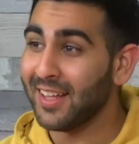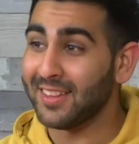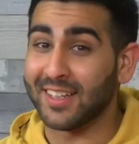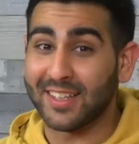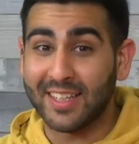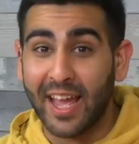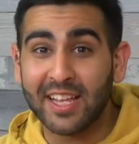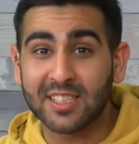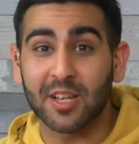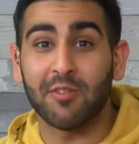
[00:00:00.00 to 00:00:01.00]
the
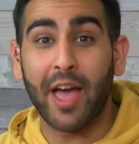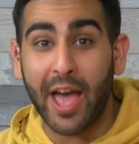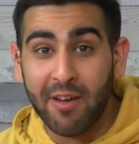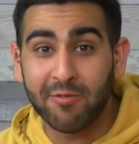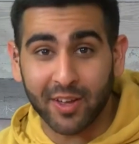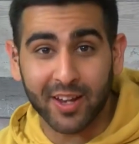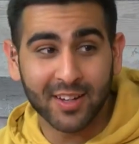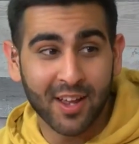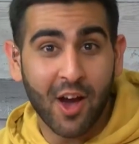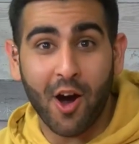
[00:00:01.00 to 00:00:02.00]
gates of heaven
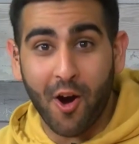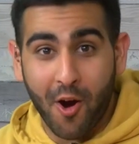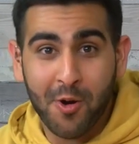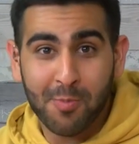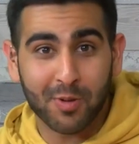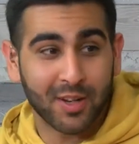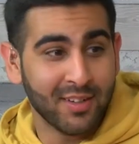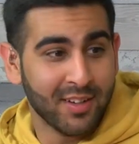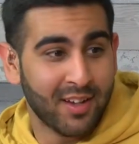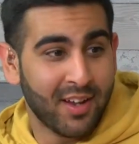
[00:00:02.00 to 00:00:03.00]
are open
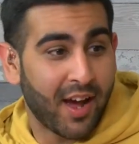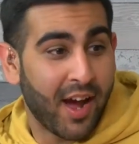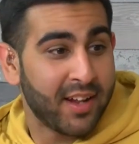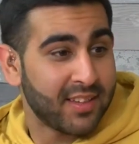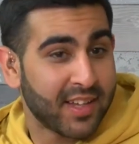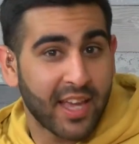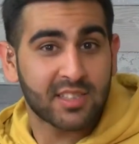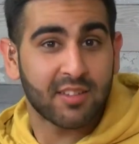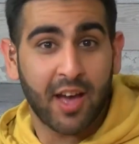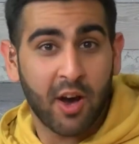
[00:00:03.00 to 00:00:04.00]
and the gates
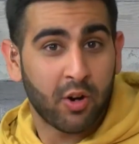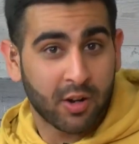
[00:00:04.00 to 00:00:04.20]
of hell are